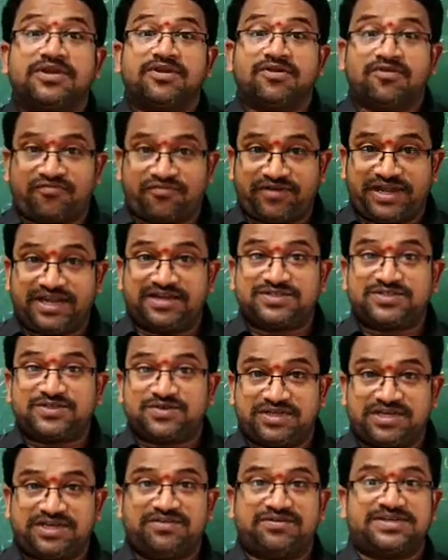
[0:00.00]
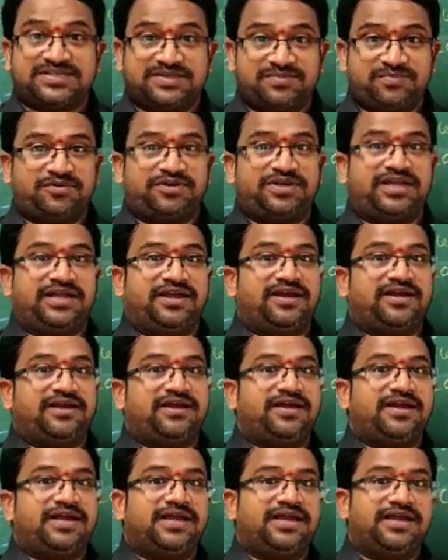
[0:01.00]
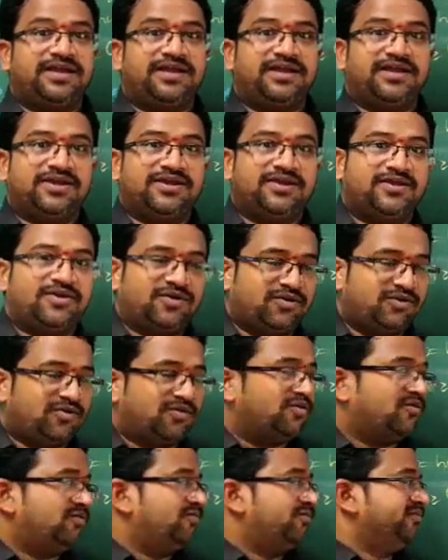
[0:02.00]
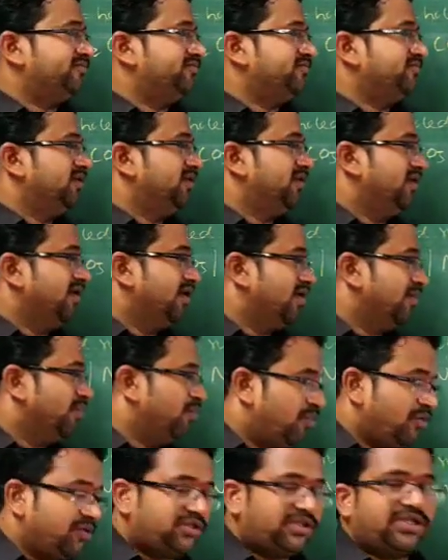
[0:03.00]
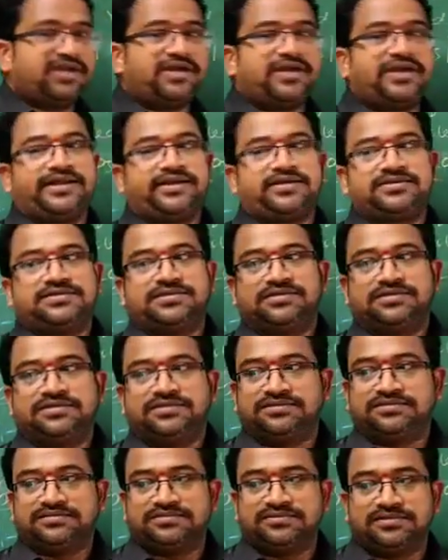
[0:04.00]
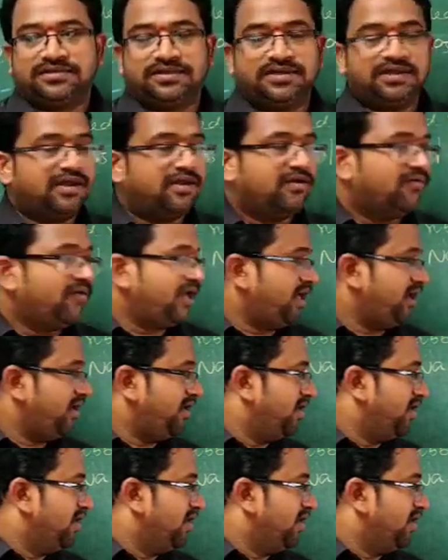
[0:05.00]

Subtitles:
Your friend, so that you are supporting. No. Both are correct. Why?